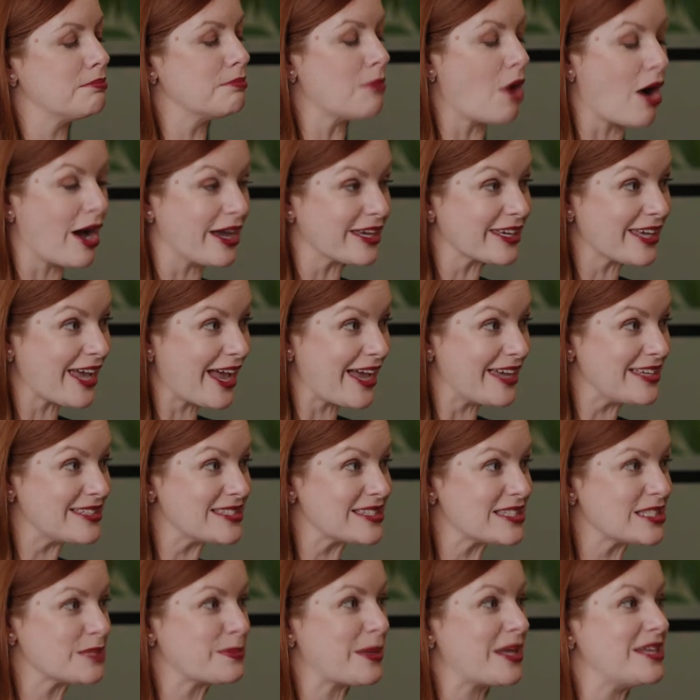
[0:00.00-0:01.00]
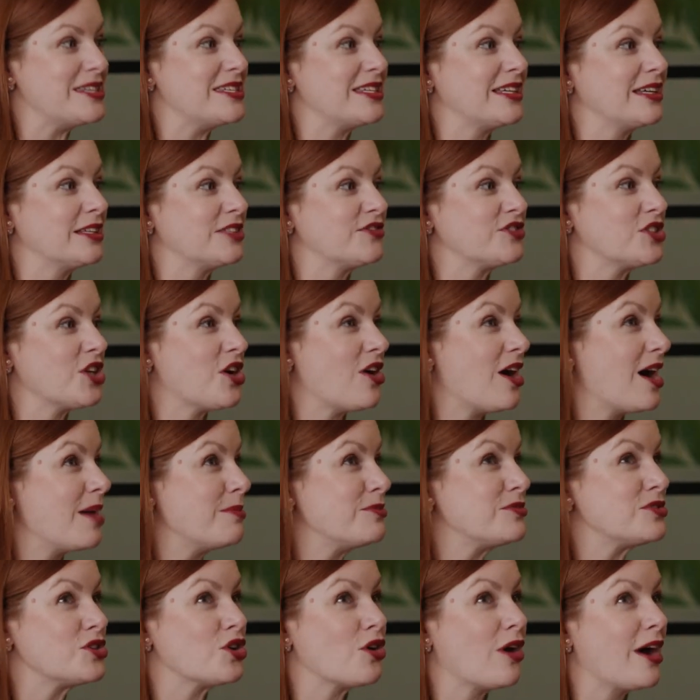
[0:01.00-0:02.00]
my case, spending
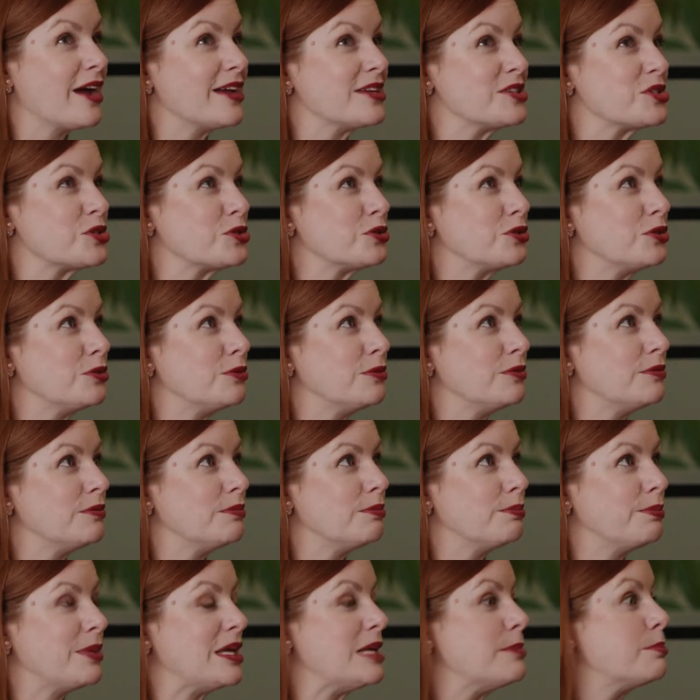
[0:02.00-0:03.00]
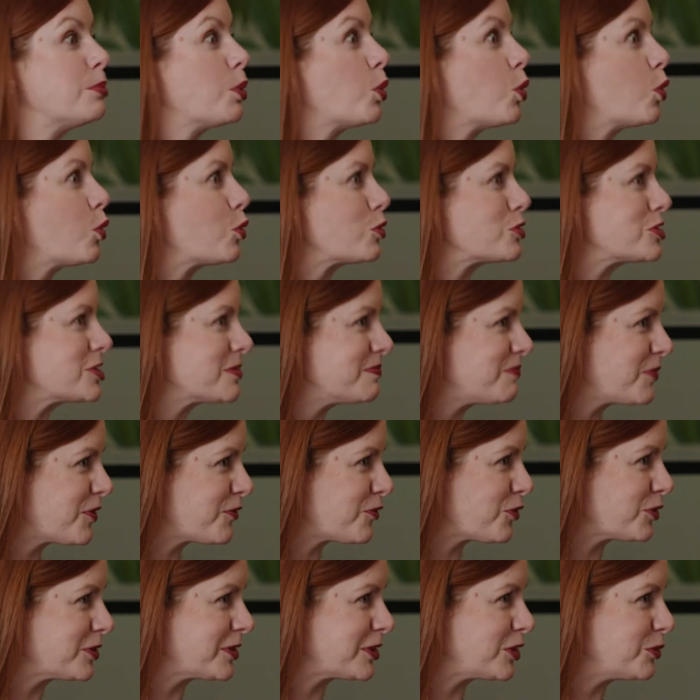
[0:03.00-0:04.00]
time trying to be bored
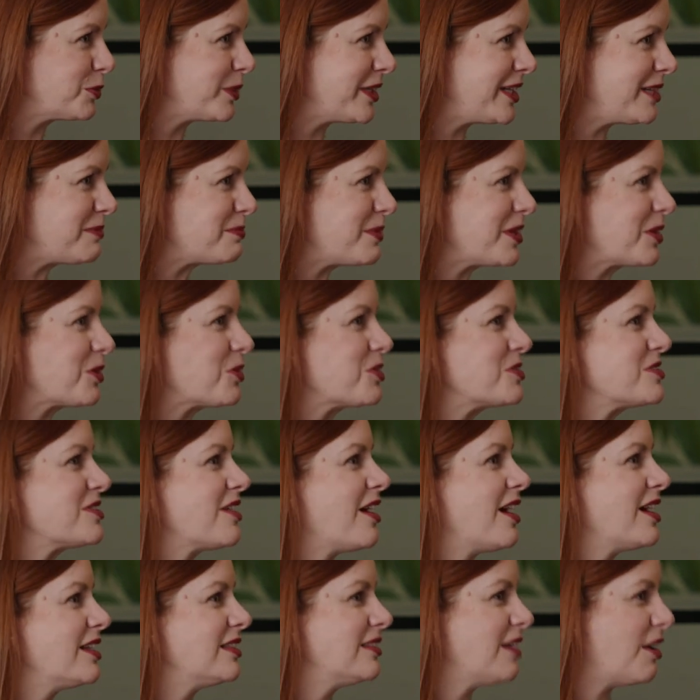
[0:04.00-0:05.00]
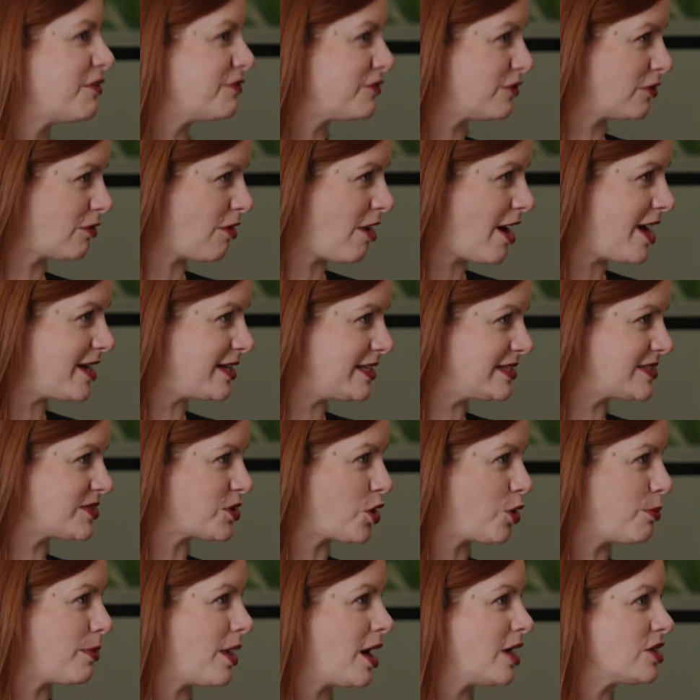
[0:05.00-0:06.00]
for a little bit because I love variety
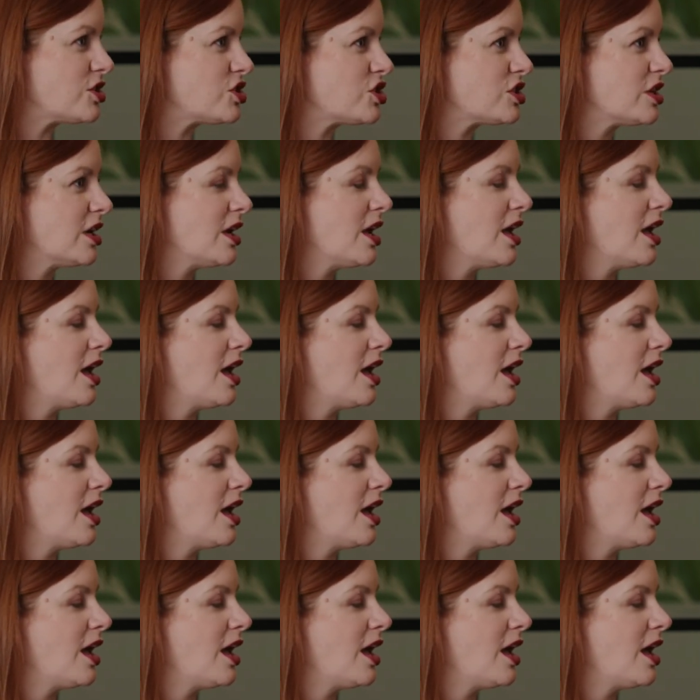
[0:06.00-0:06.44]
so much.